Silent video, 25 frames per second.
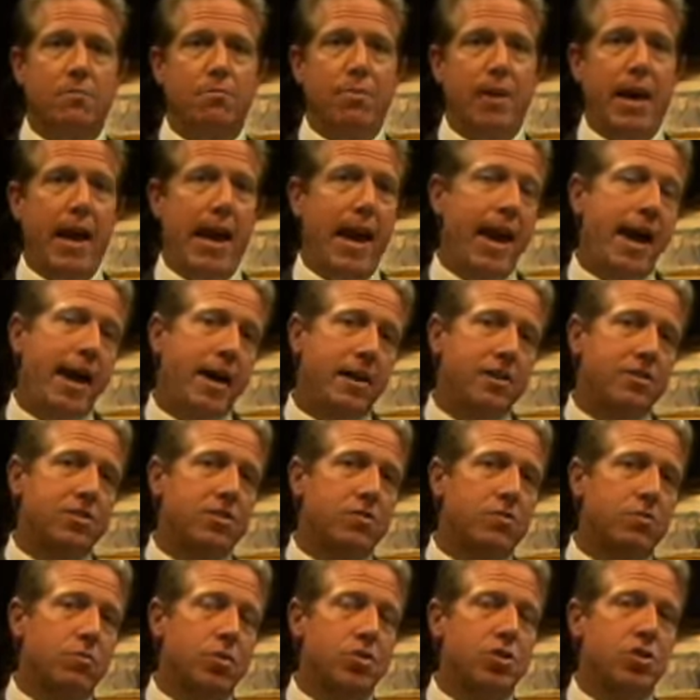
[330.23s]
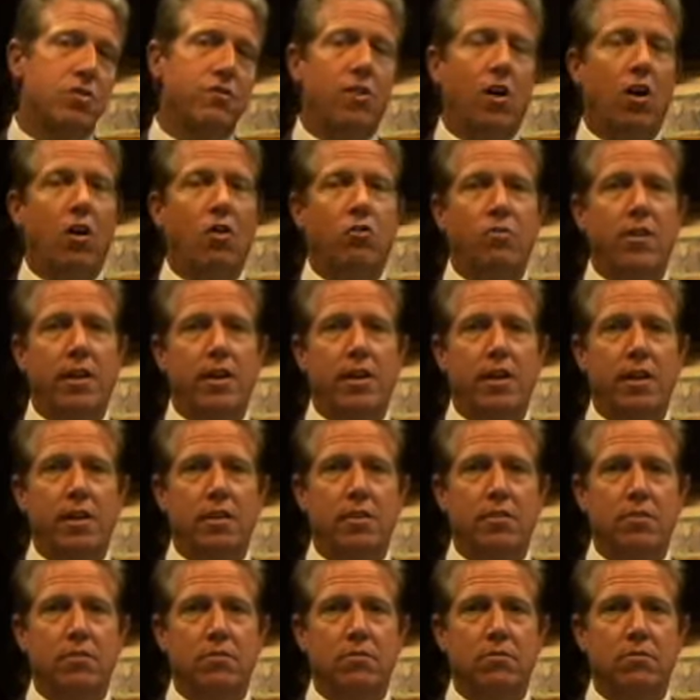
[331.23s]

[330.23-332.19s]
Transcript: past, which you've already